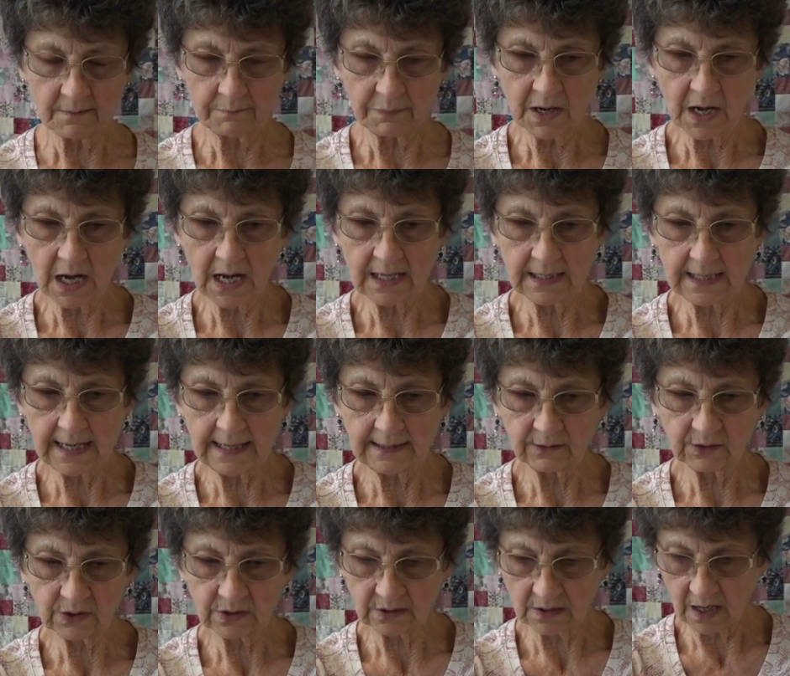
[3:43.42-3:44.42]
pot
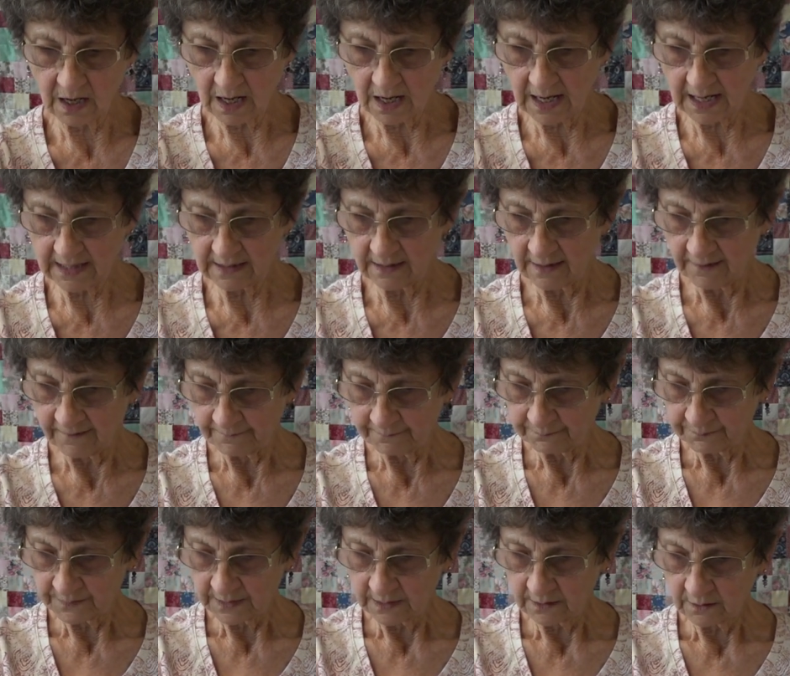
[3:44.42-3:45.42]
outside
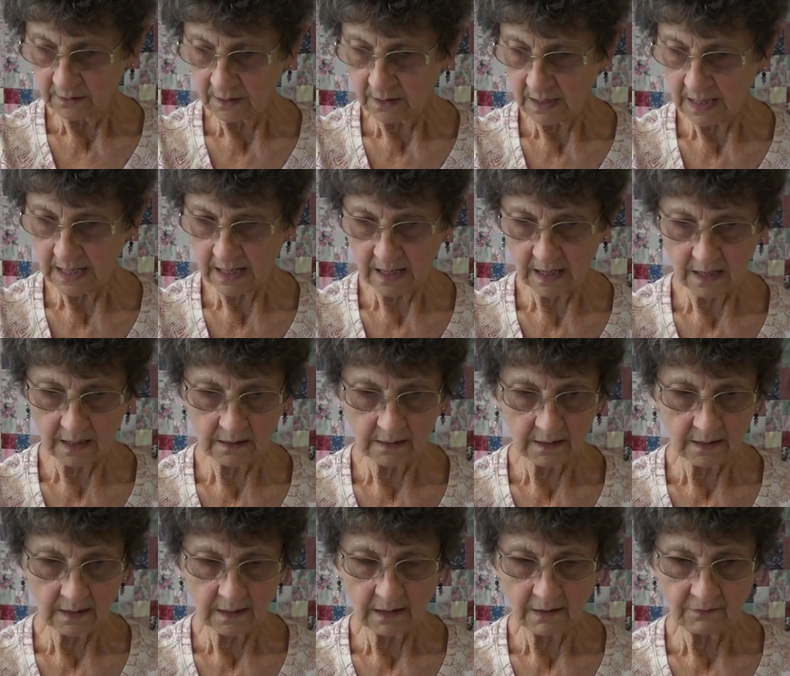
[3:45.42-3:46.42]

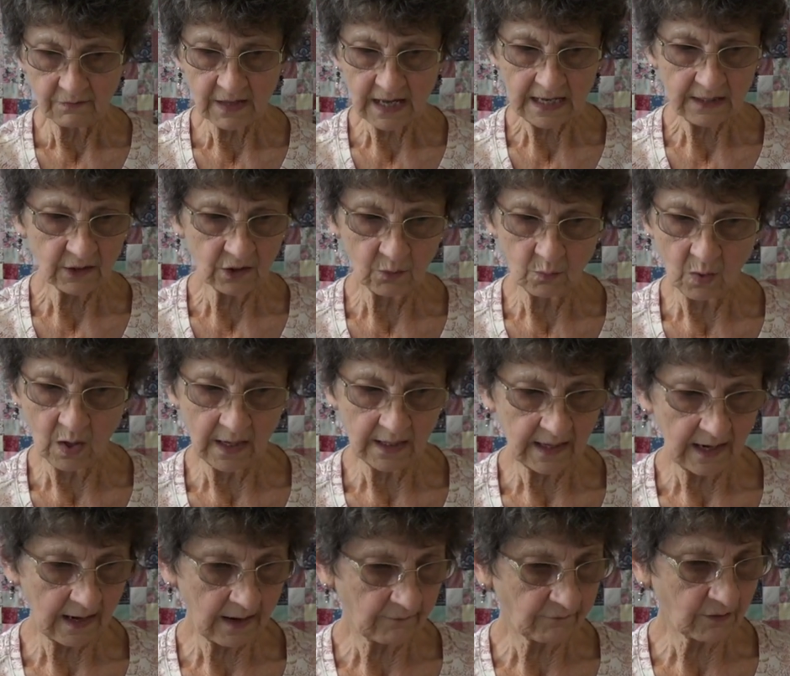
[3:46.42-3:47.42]
that you want
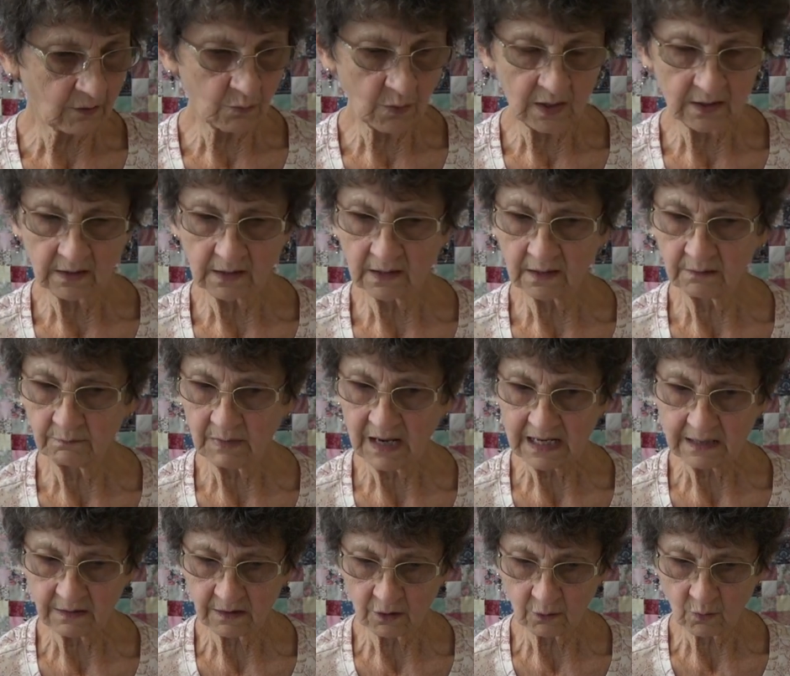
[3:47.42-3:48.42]
to, everyone can
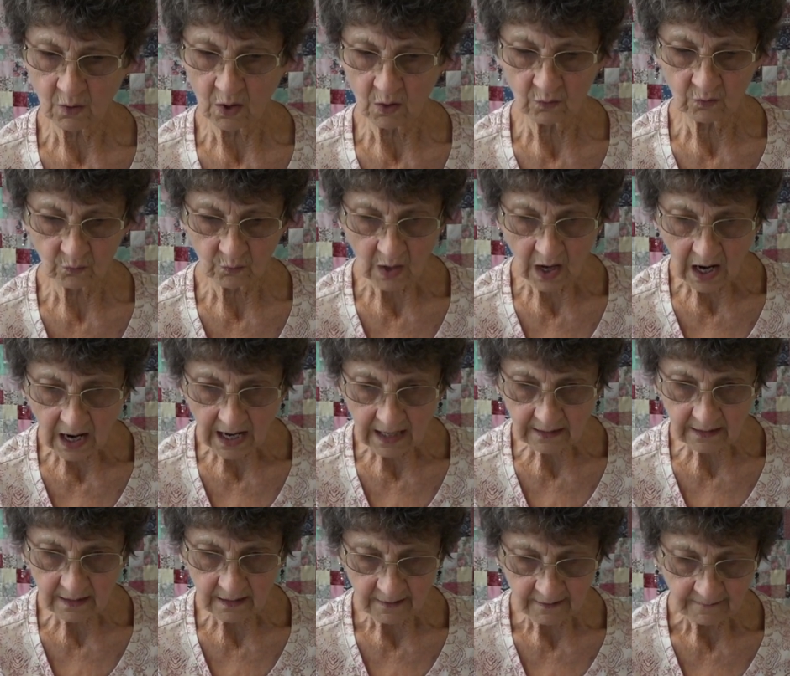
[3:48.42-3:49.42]
make their own rock.
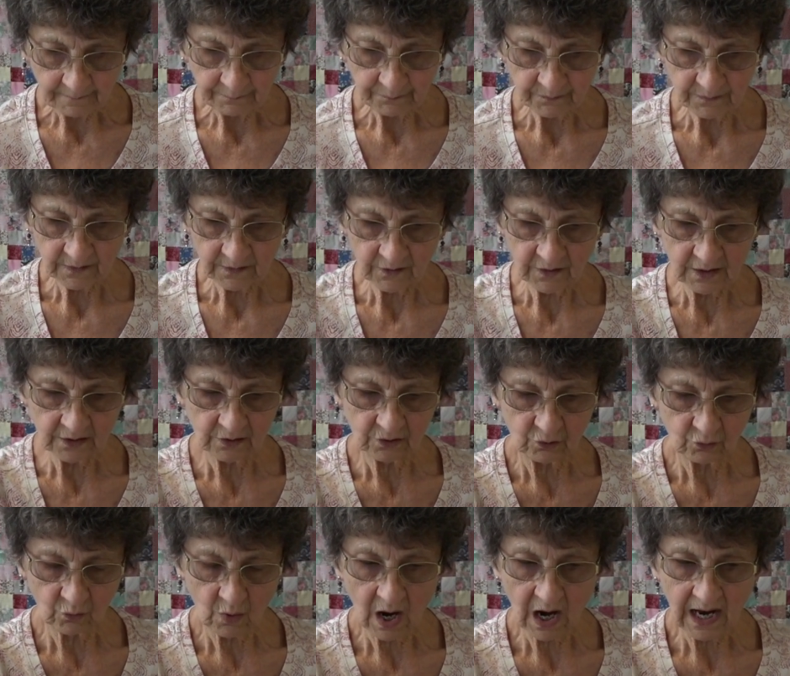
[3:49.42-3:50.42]
This
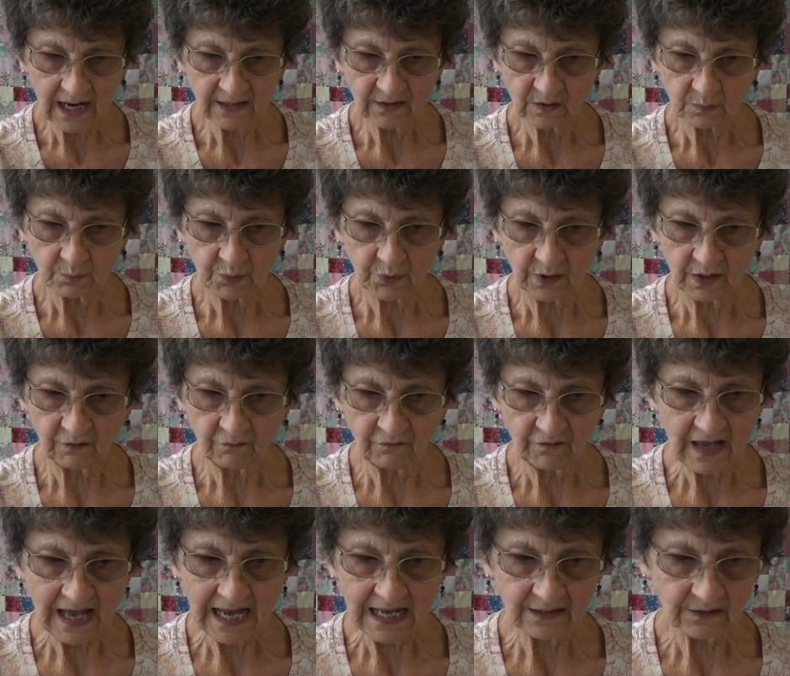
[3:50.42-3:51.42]
dries pretty
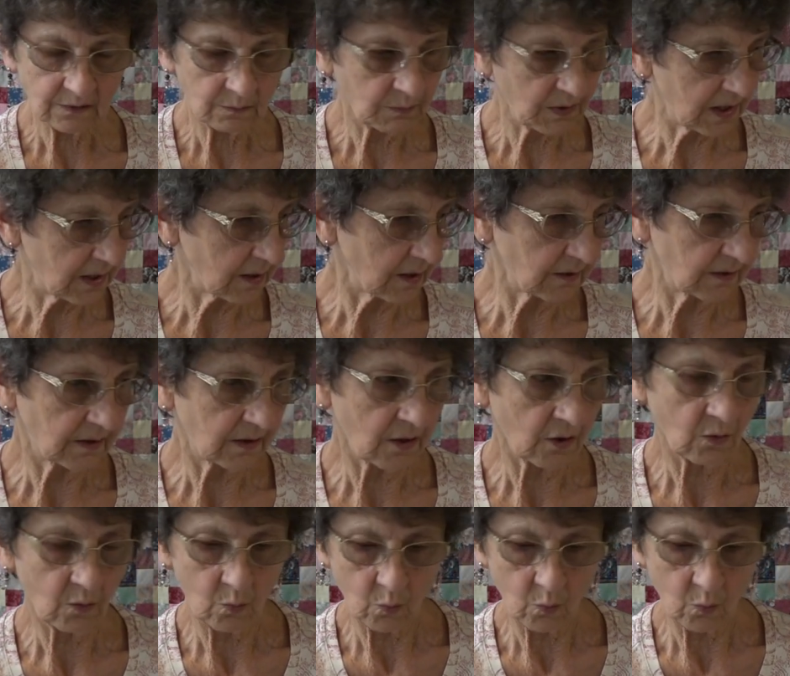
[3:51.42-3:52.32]
fast because they're